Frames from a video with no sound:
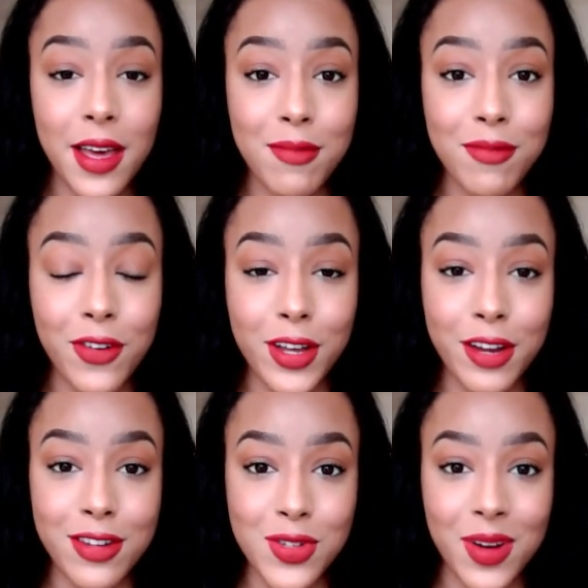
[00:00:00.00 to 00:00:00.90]
for you
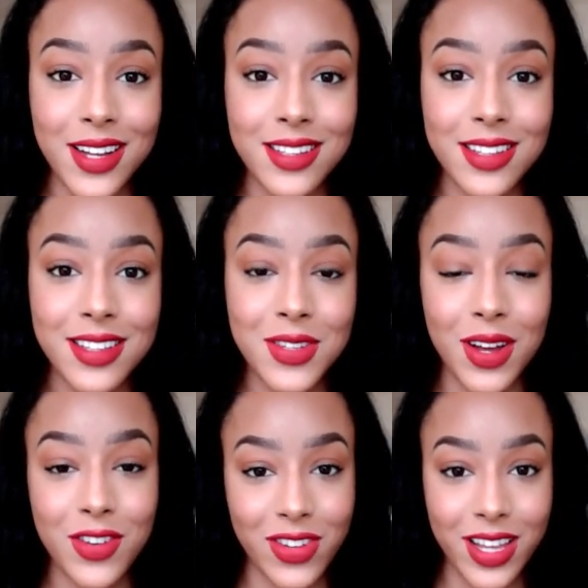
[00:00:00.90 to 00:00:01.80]
as well, to
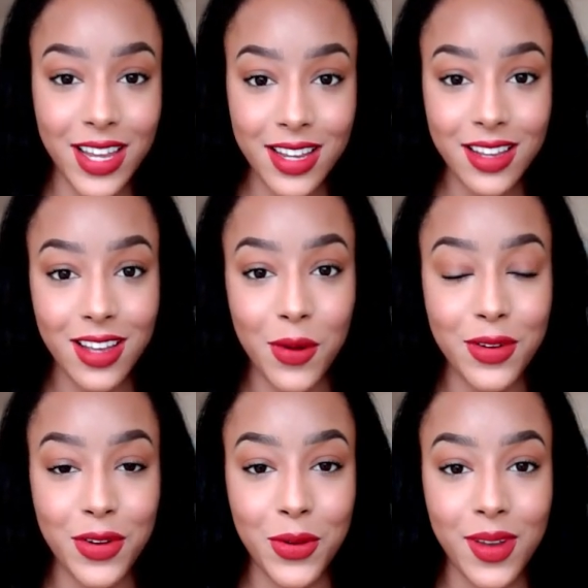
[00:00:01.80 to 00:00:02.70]
actually go and
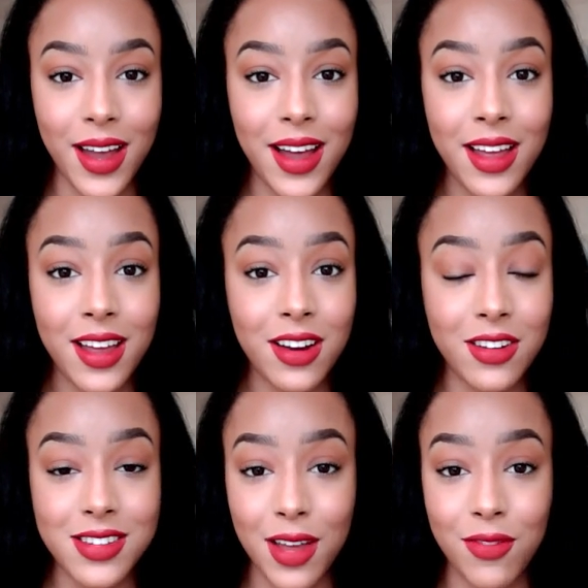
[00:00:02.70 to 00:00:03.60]
do that, because
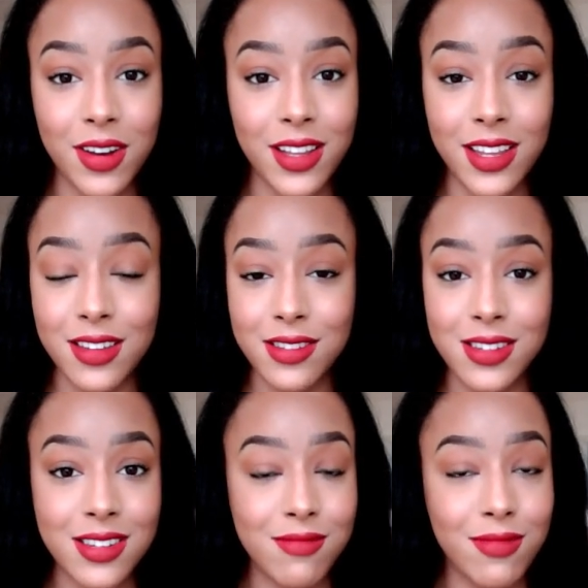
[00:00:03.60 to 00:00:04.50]
definitely
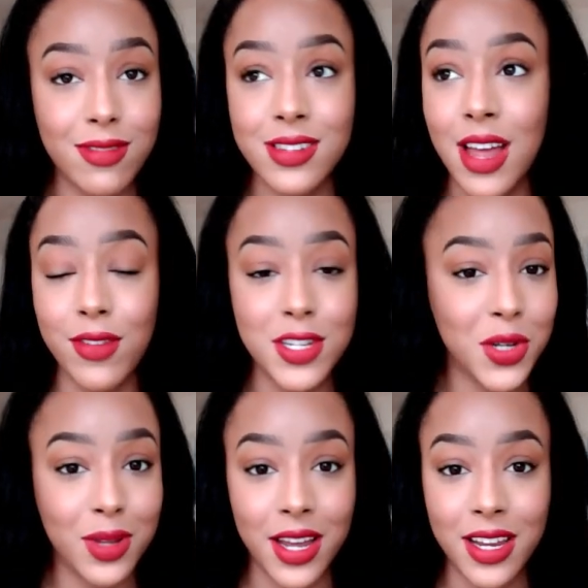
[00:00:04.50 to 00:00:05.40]
it's never too
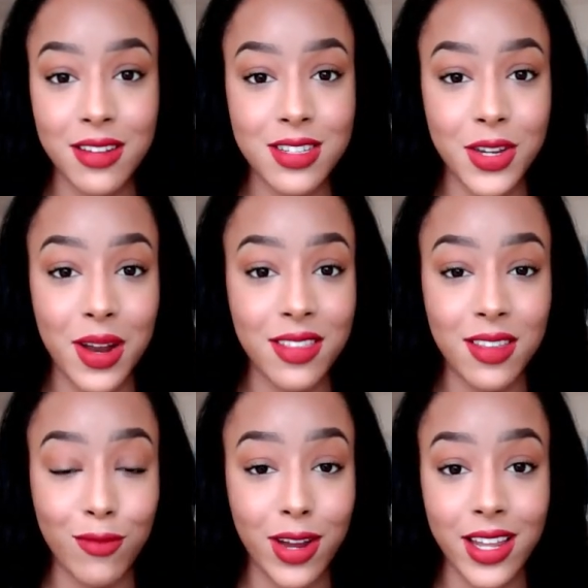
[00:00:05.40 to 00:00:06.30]
late to do anything
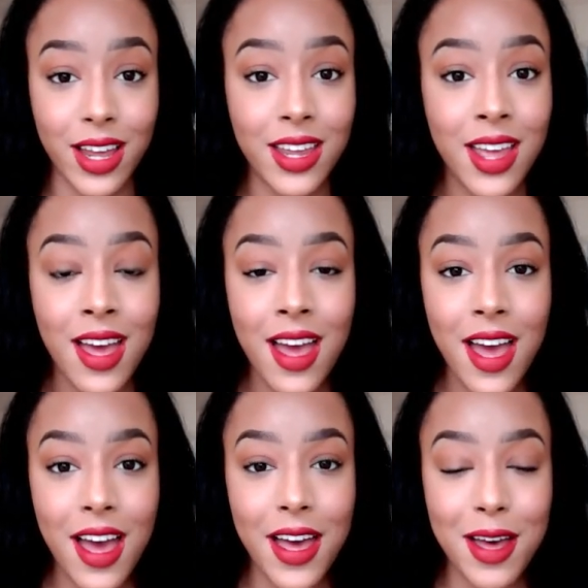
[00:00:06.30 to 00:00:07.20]
really.
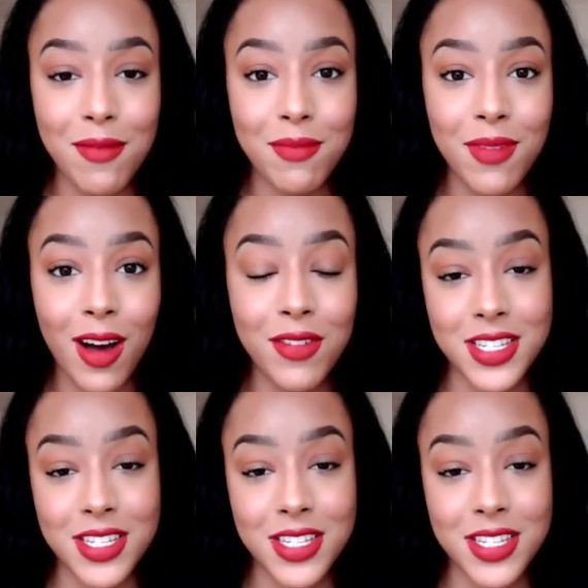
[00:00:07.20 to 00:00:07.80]
Obviously